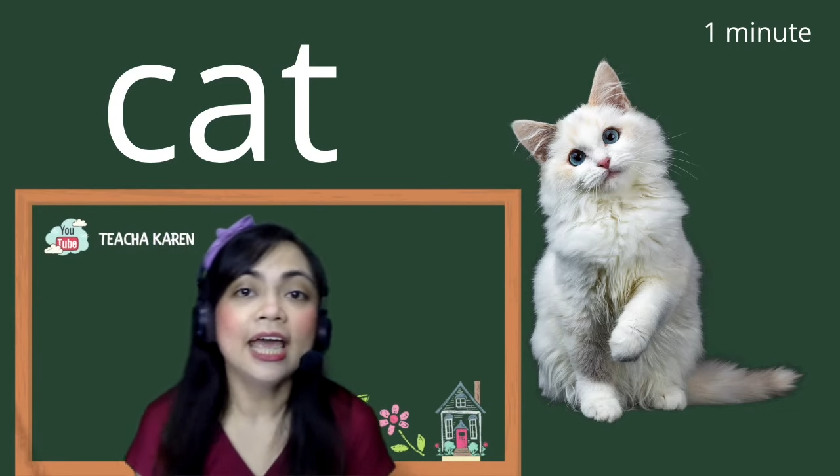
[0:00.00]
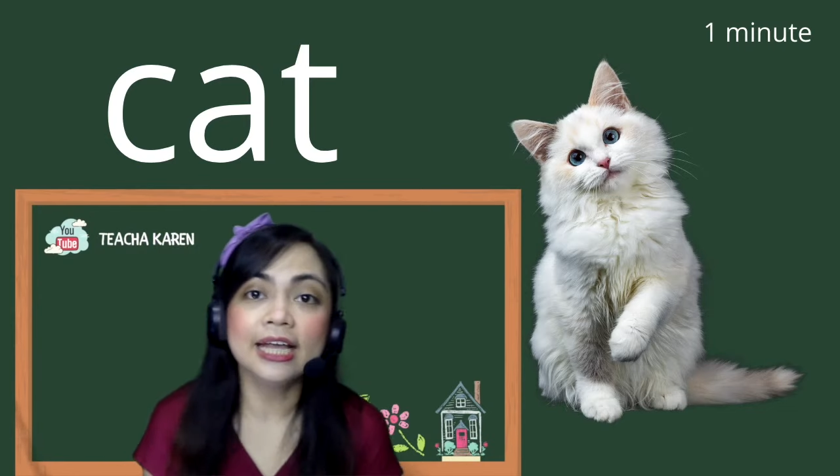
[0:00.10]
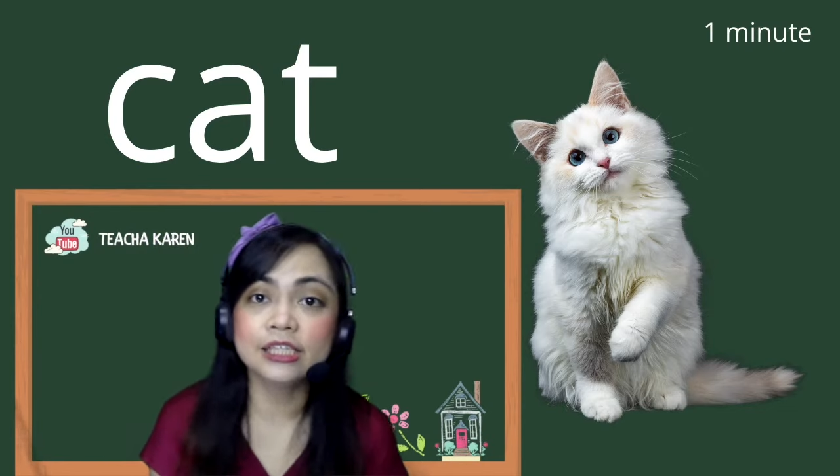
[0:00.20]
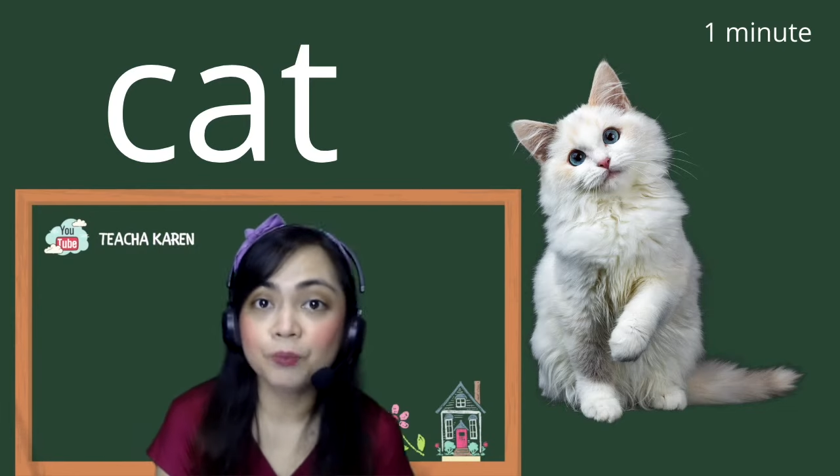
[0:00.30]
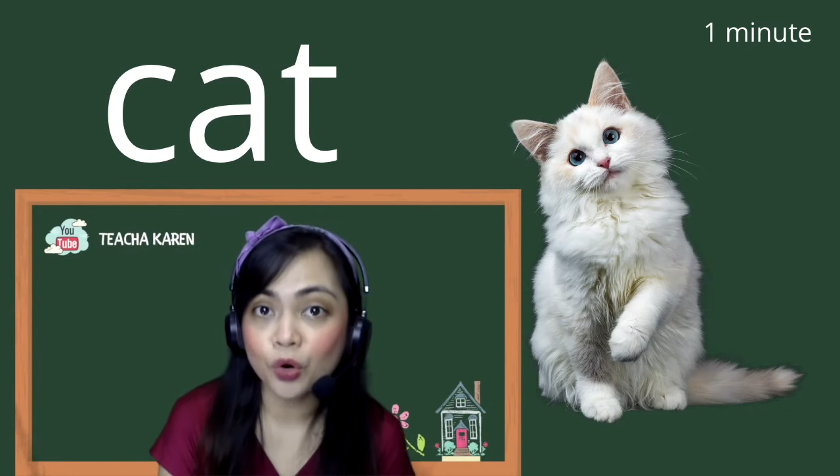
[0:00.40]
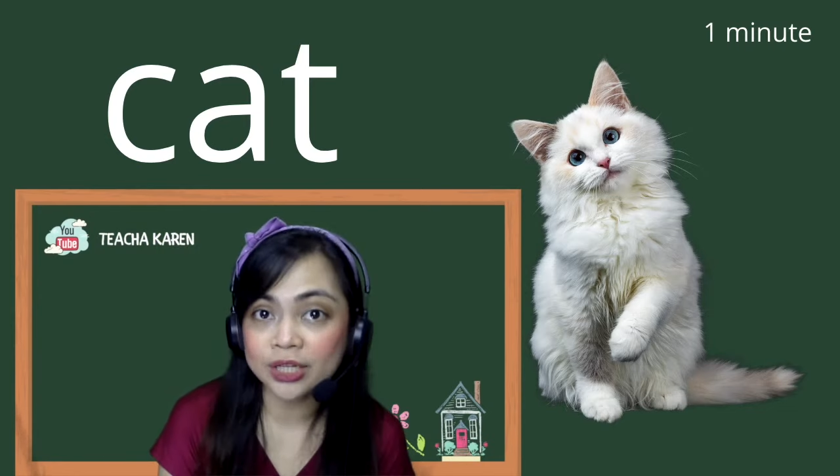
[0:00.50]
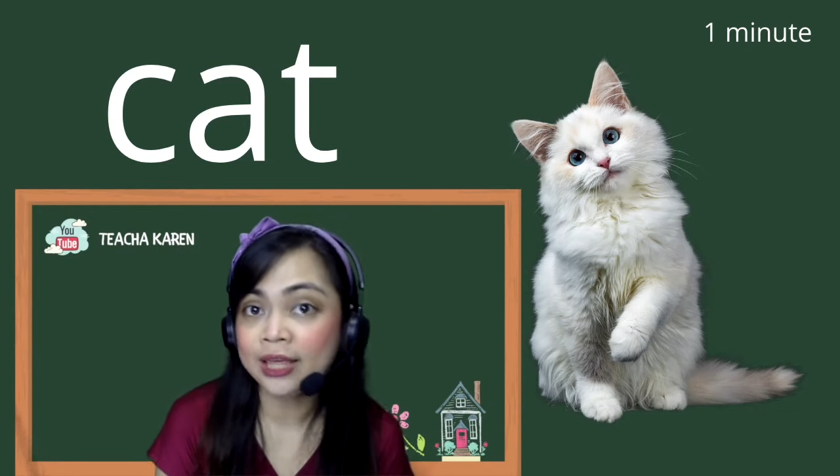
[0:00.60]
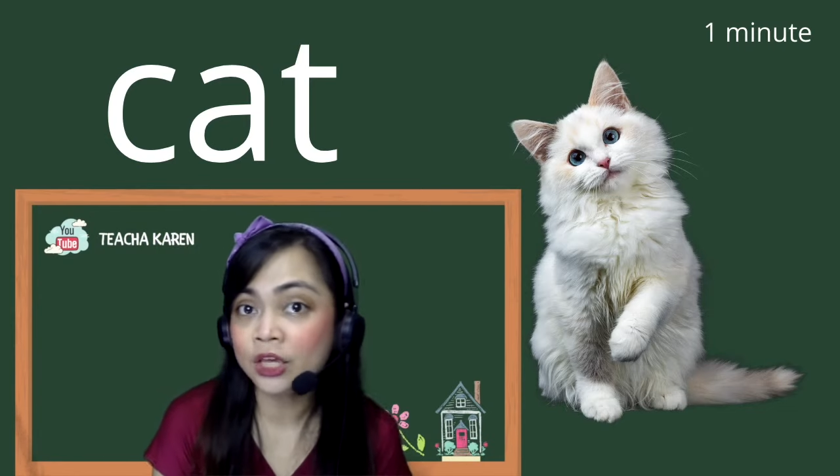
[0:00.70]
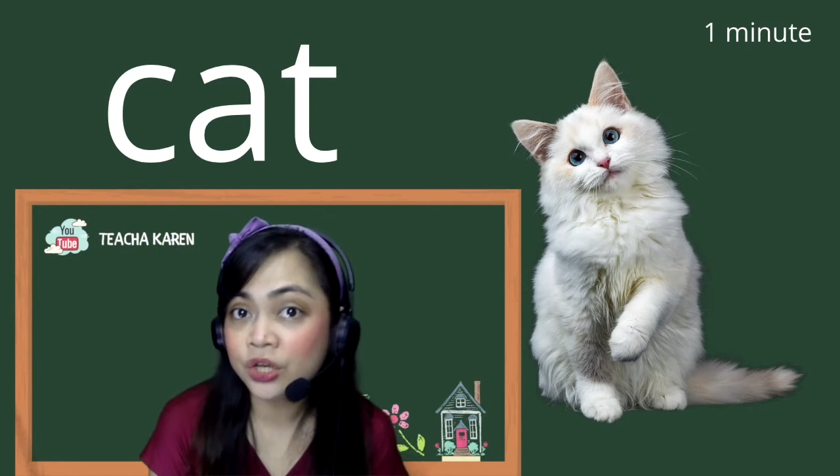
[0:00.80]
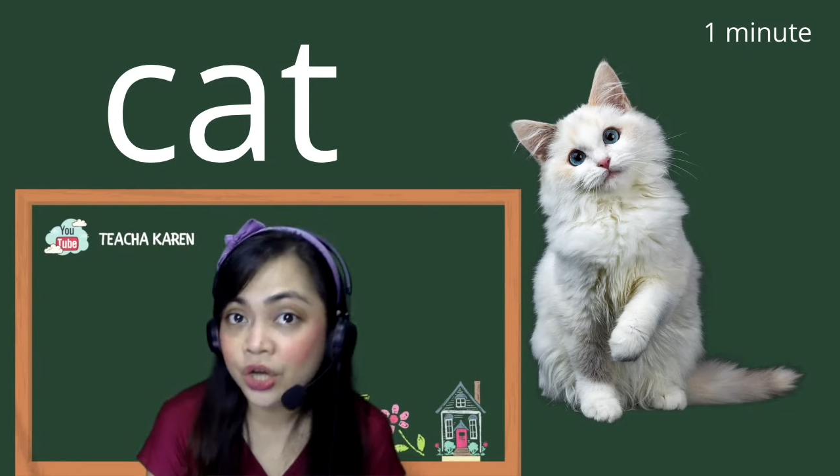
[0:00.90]
It's important
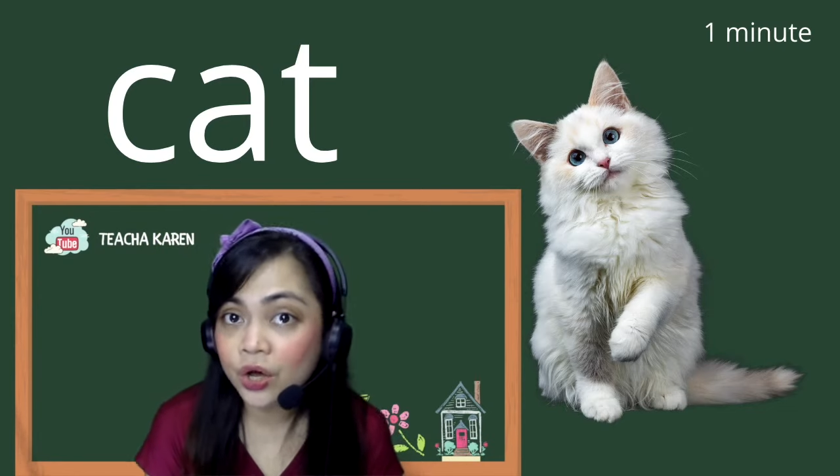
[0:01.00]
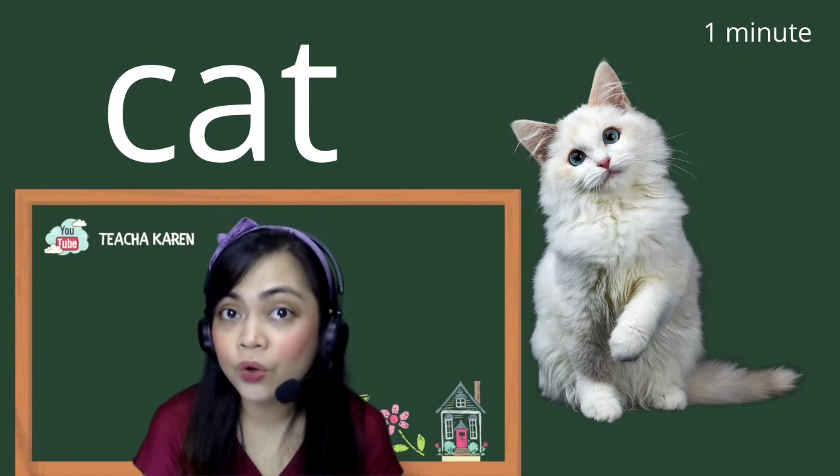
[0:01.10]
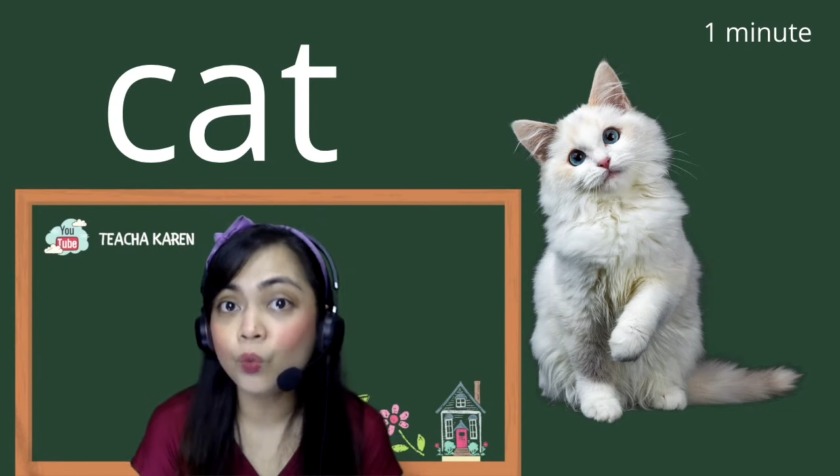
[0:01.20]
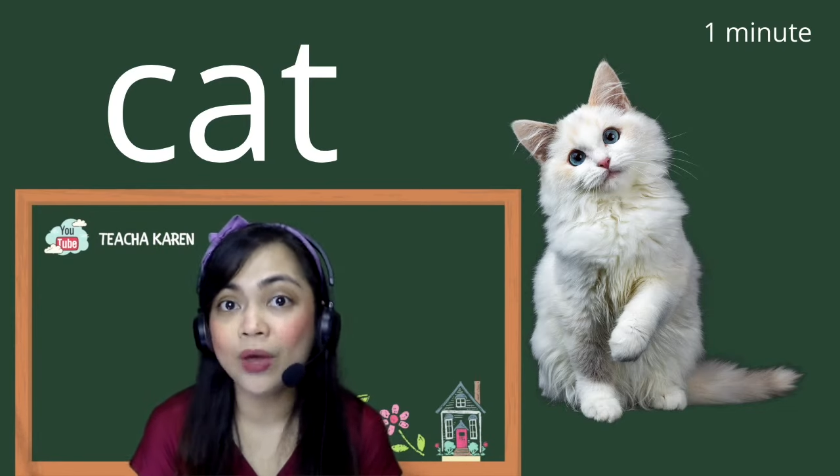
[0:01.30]
that you know